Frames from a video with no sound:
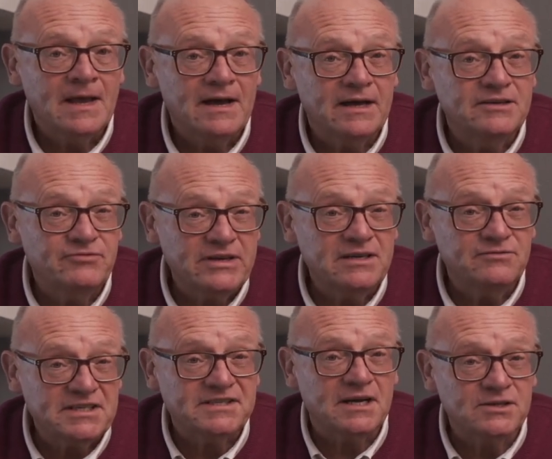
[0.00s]
And if any of
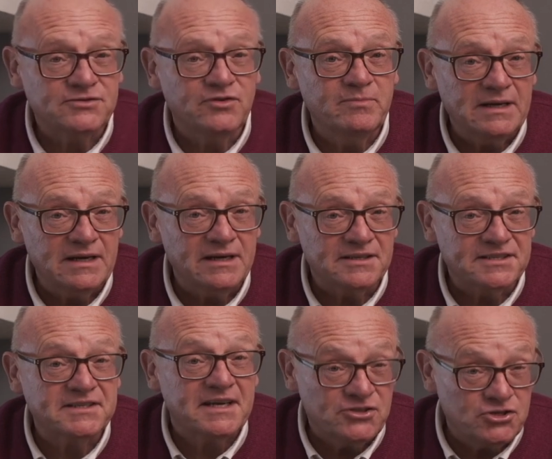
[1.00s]
this sounds familiar,
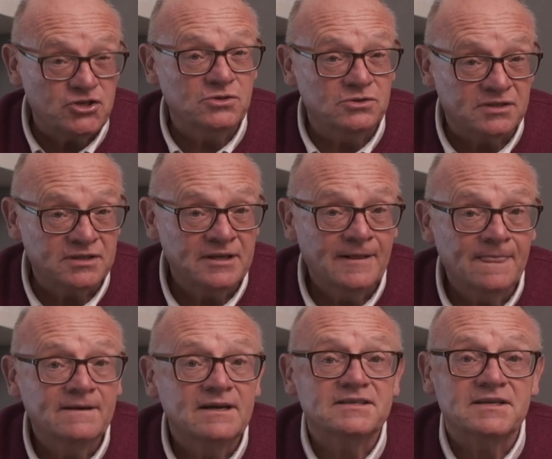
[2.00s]
stay tuned
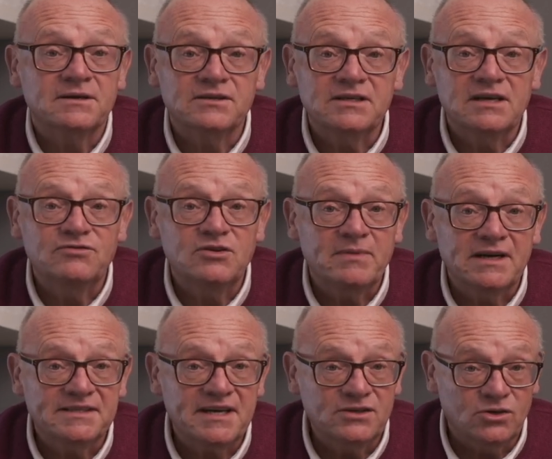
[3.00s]
as I'm going to give you my
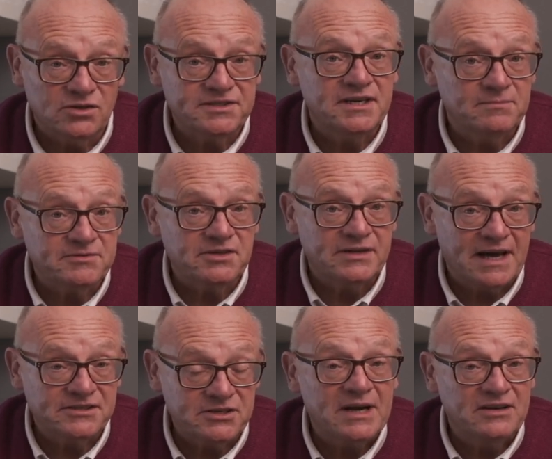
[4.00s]
10 hot tips on how
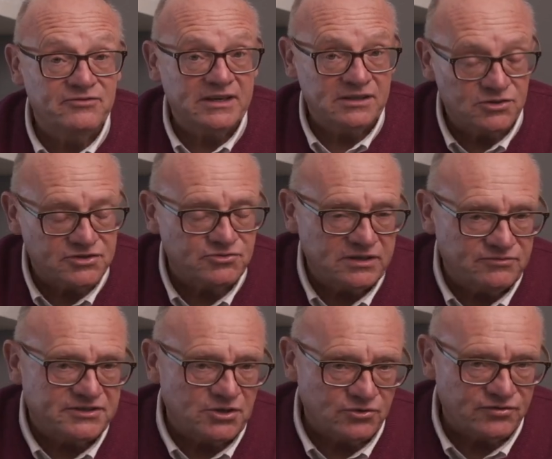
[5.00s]
to elevate your street
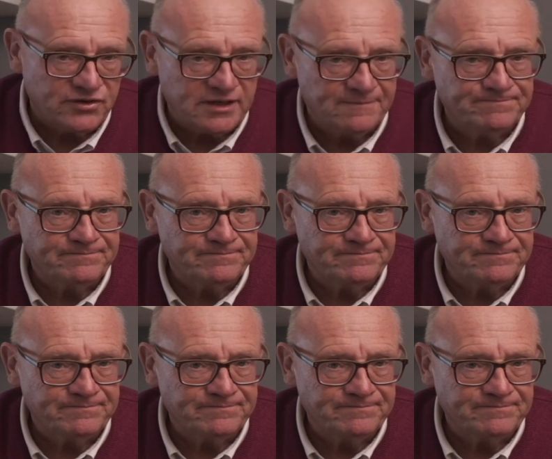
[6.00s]
photography.